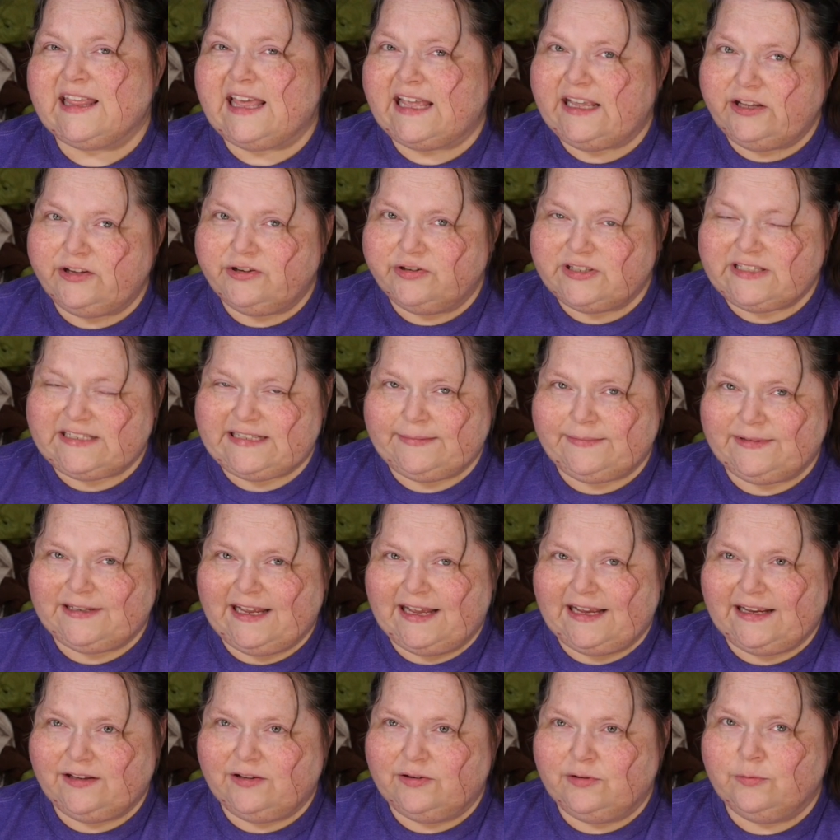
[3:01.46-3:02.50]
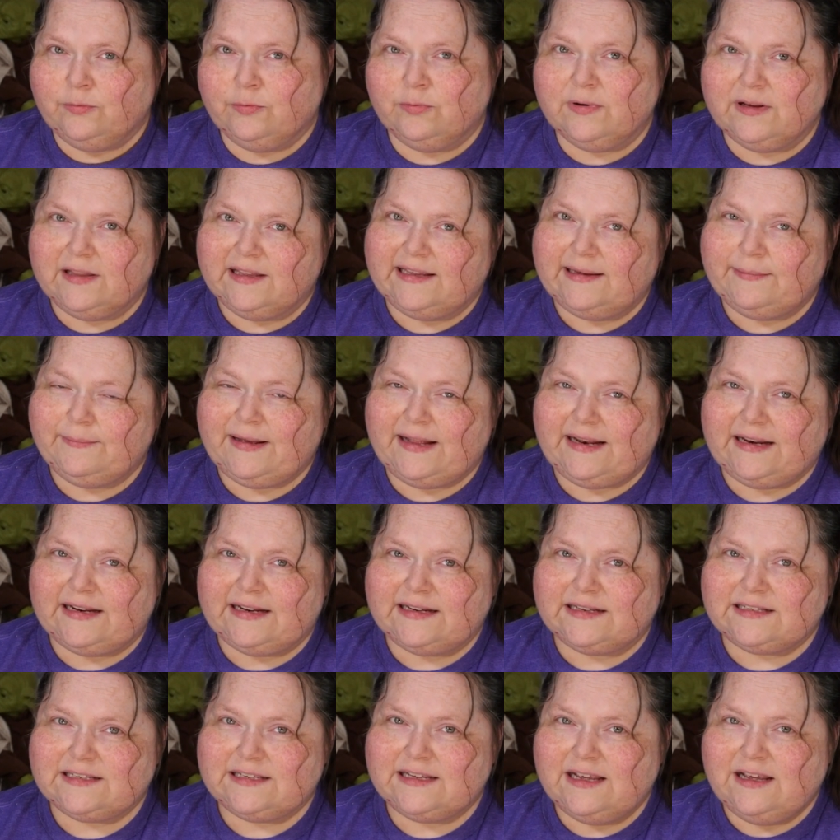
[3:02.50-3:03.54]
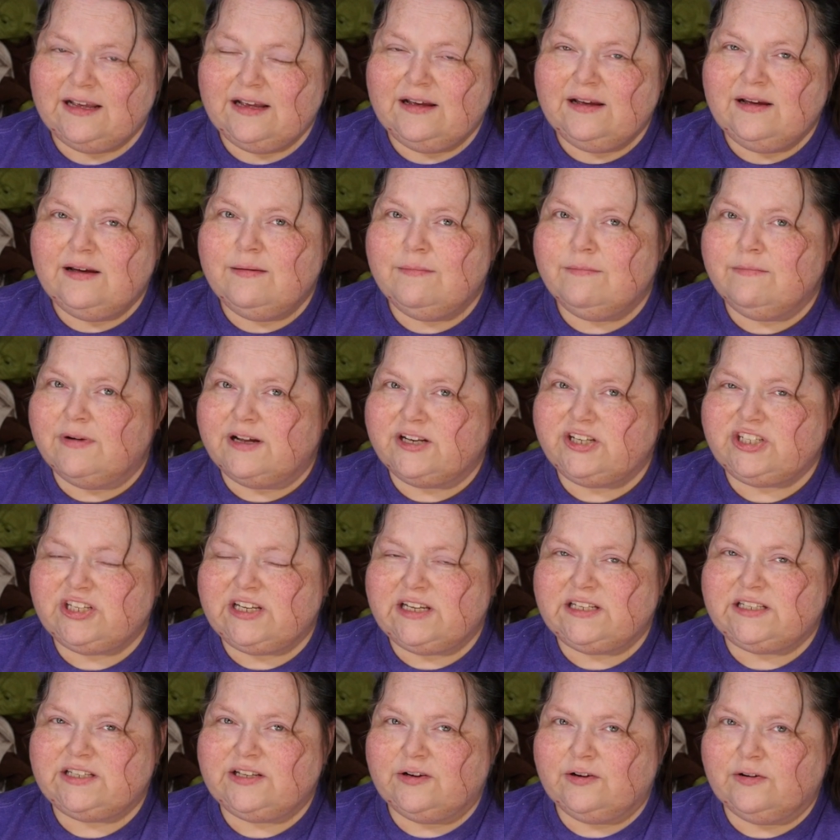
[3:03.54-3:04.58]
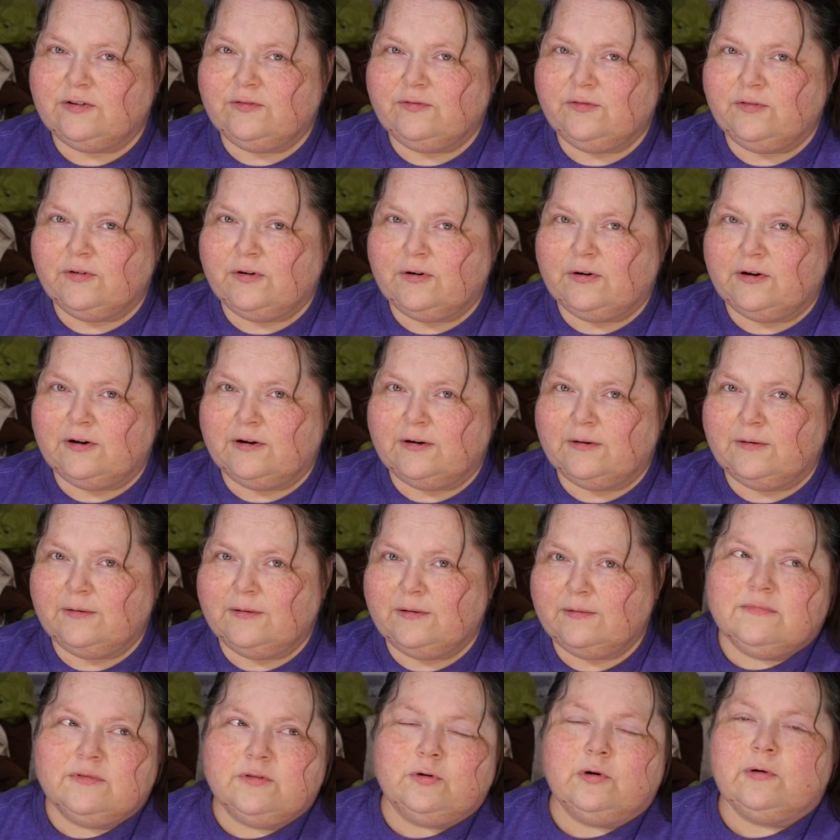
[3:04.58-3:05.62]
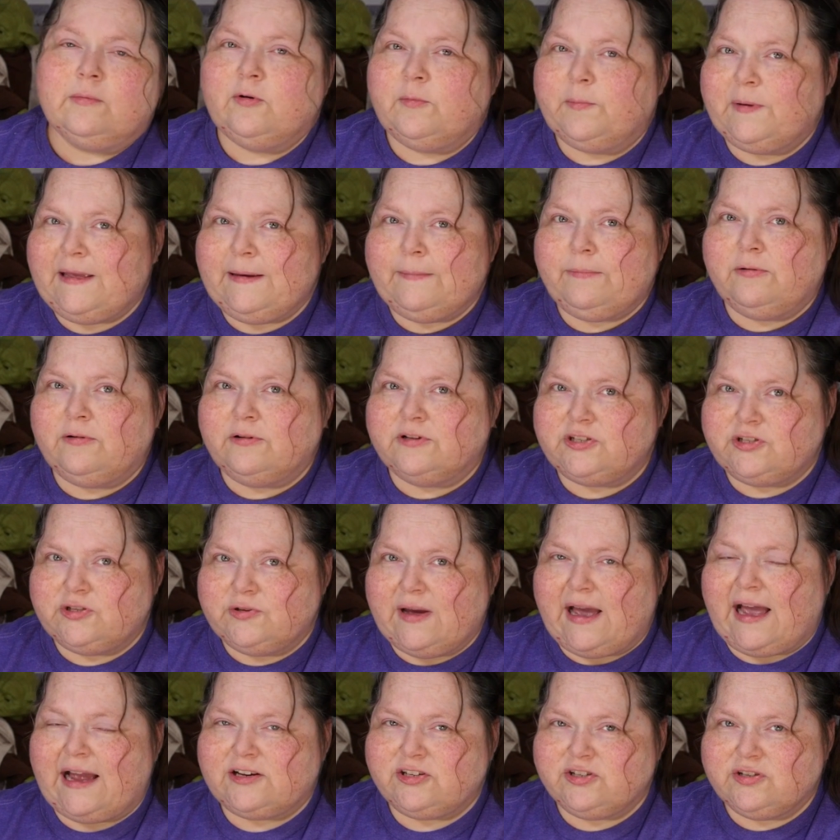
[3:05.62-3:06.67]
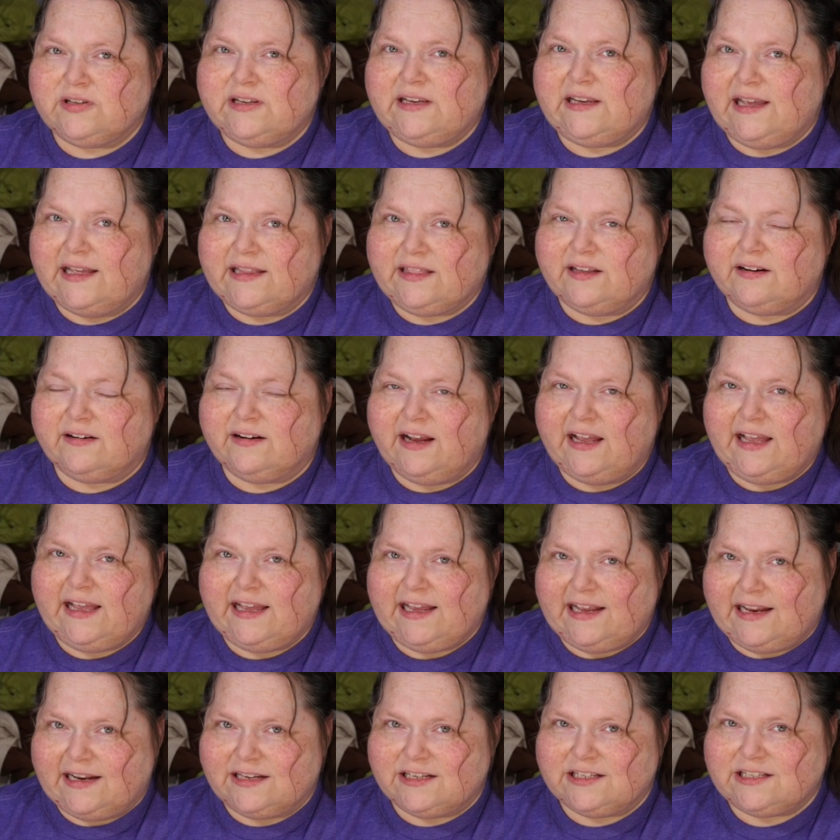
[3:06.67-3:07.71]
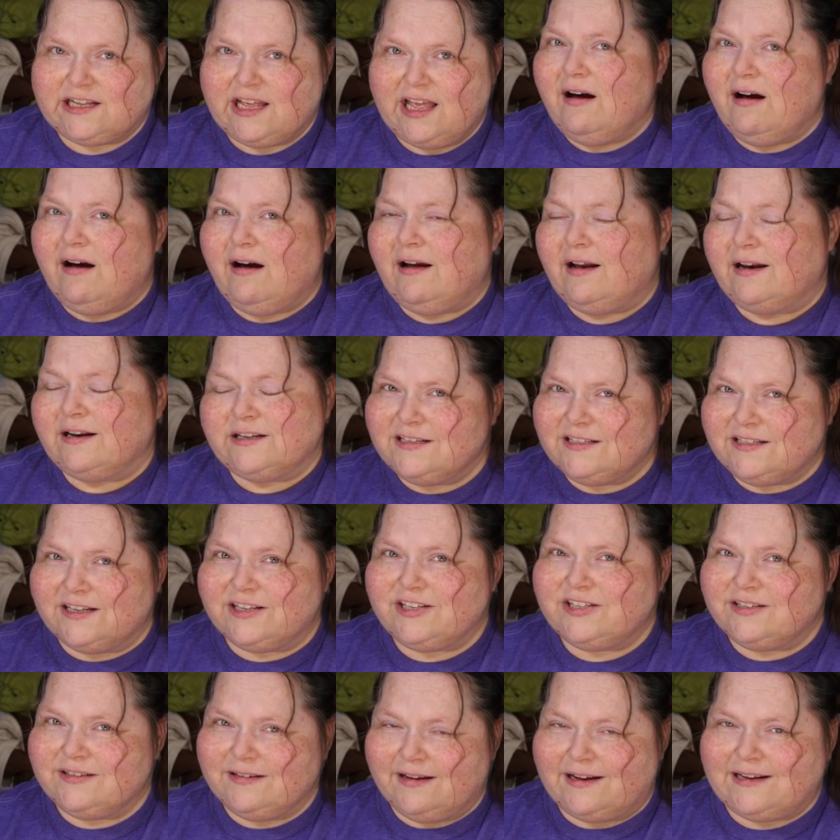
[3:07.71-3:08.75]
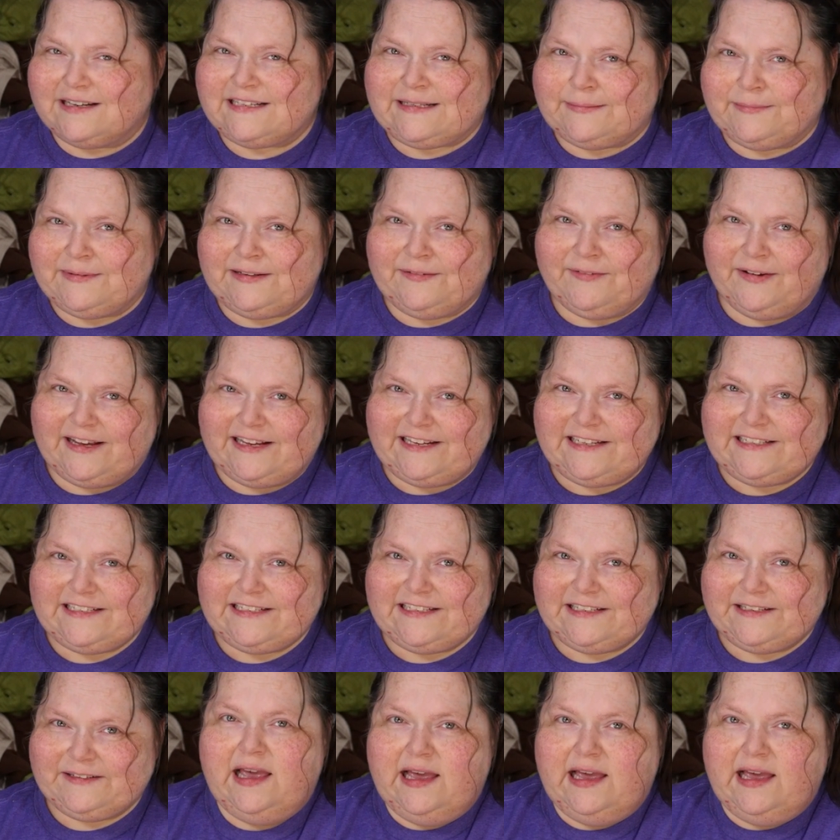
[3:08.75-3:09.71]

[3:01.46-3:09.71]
thank you, Steam Deck. You really made it much easier for normal people to actually get their hands on such an awesome device.